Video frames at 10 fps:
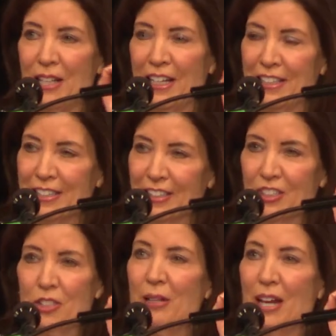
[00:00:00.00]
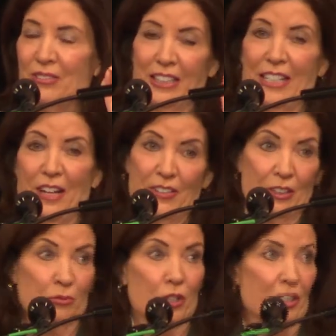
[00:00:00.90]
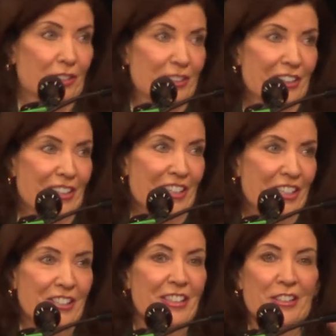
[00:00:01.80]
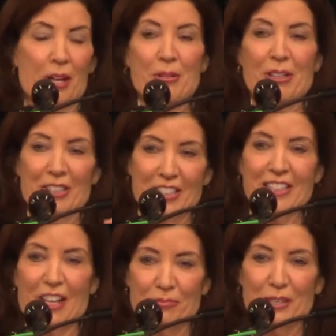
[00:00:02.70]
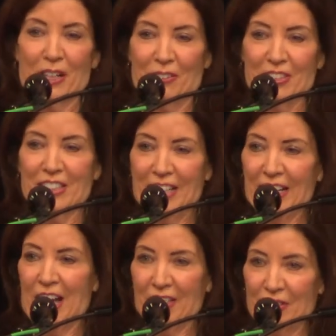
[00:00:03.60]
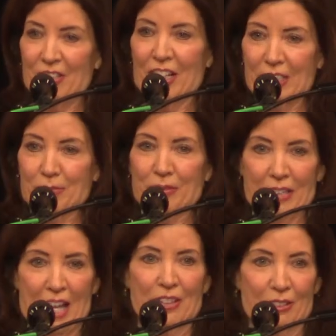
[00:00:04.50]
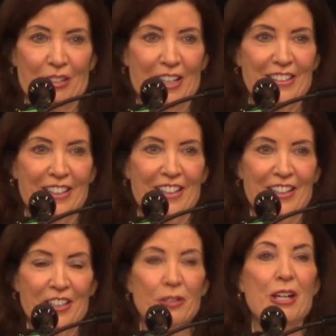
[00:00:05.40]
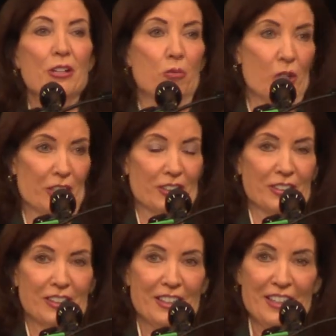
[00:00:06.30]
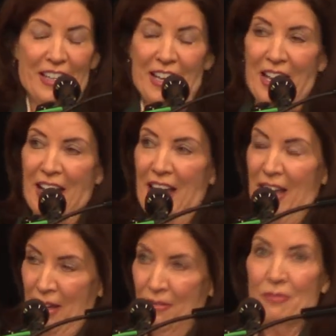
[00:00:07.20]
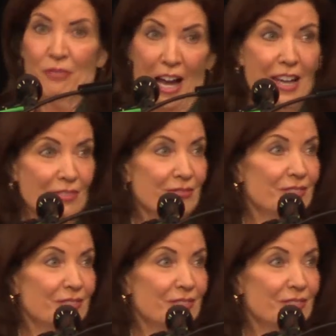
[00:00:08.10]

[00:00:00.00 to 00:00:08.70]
lines, because you have to get out there and work. You didn't come here to just have breakfast and hang out and have a nice gathering, right? You're here to work, right?